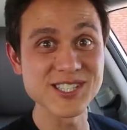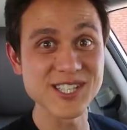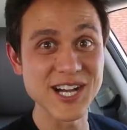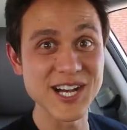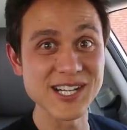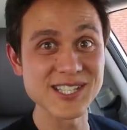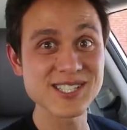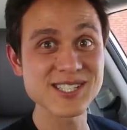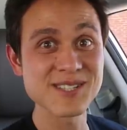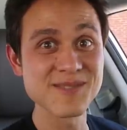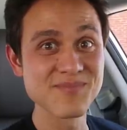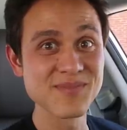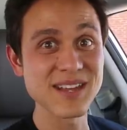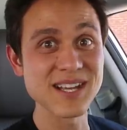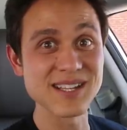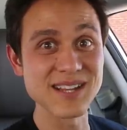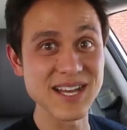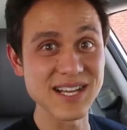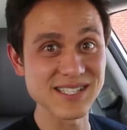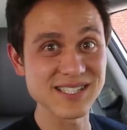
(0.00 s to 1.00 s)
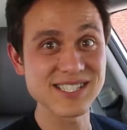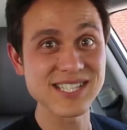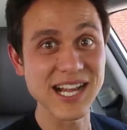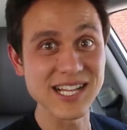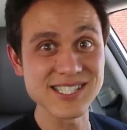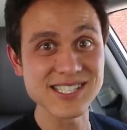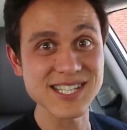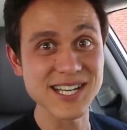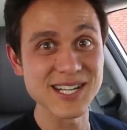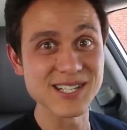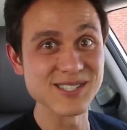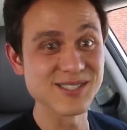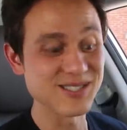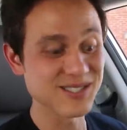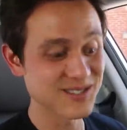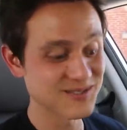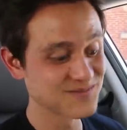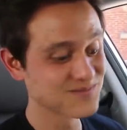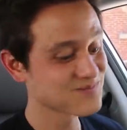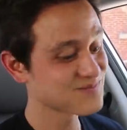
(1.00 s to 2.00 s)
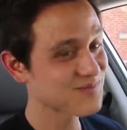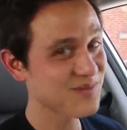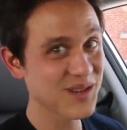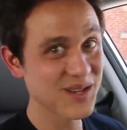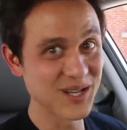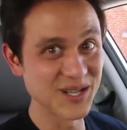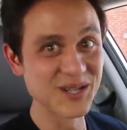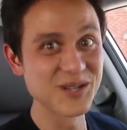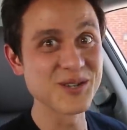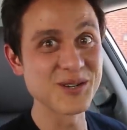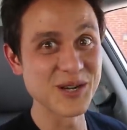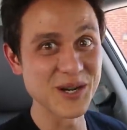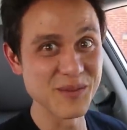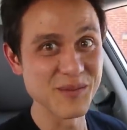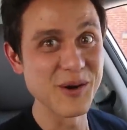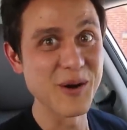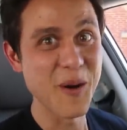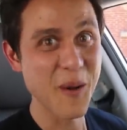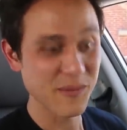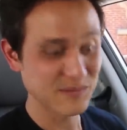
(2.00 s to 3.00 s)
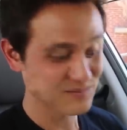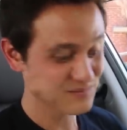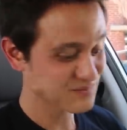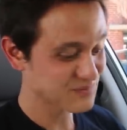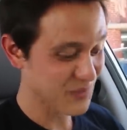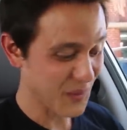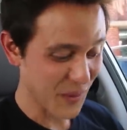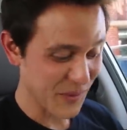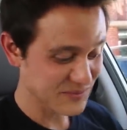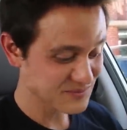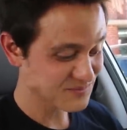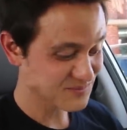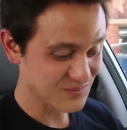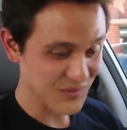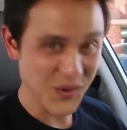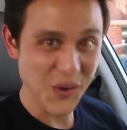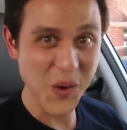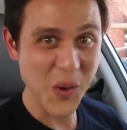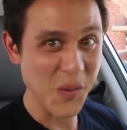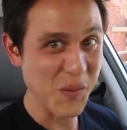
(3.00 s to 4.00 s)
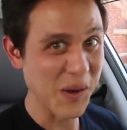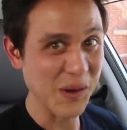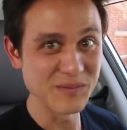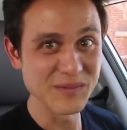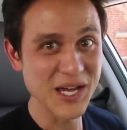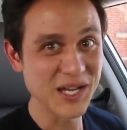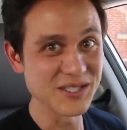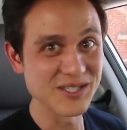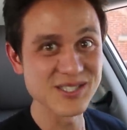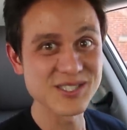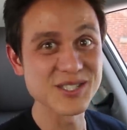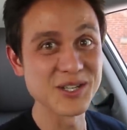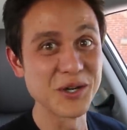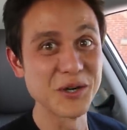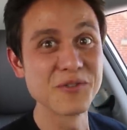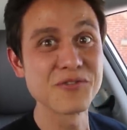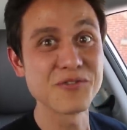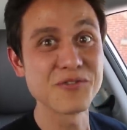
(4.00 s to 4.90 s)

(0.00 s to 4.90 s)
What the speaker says: sauce, that salsa is incredible. Oh man, that is so